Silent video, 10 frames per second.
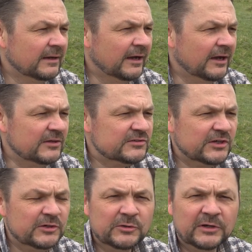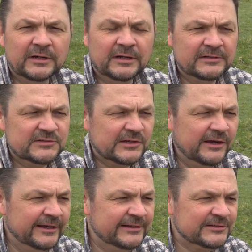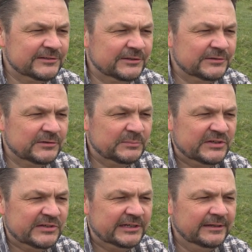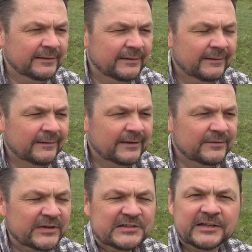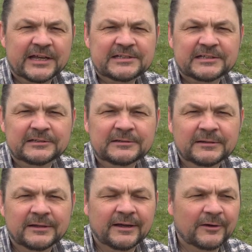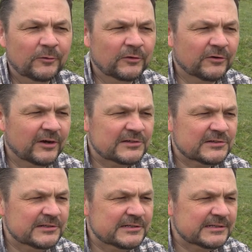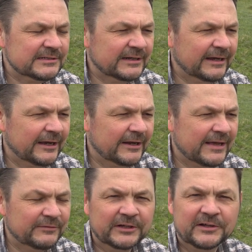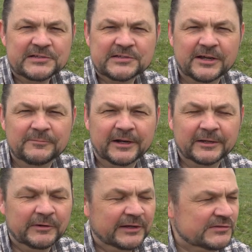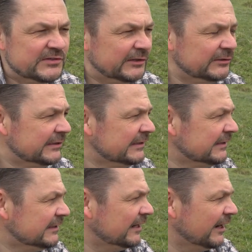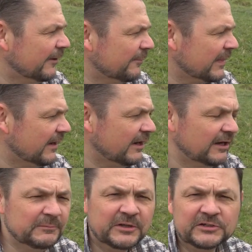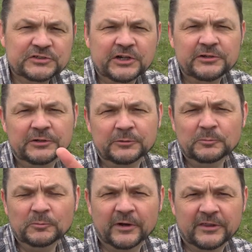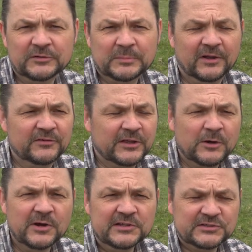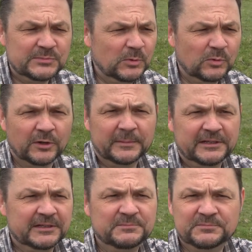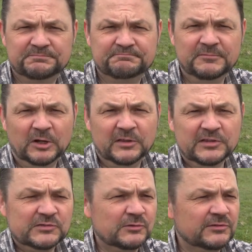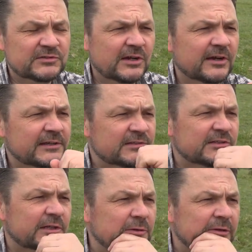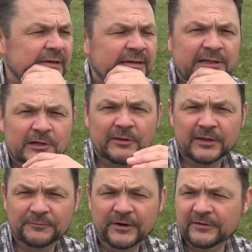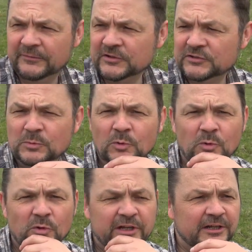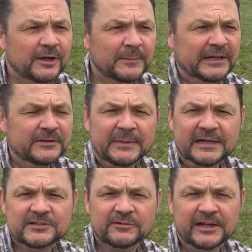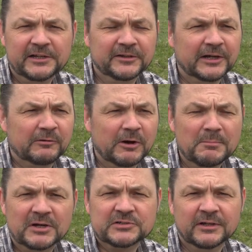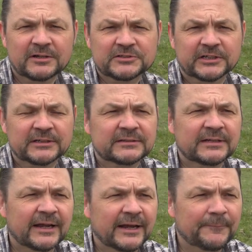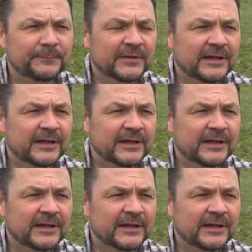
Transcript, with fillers: Uh, so Skye is busy investigating uh, all the grassland uh, and having a nice time running around. So um, I'm going to show you one of these plants. They're quite small. I mean they're you know this sort of size so you know they're very very small orchid I mean in the Mediterranean they grow much larger um,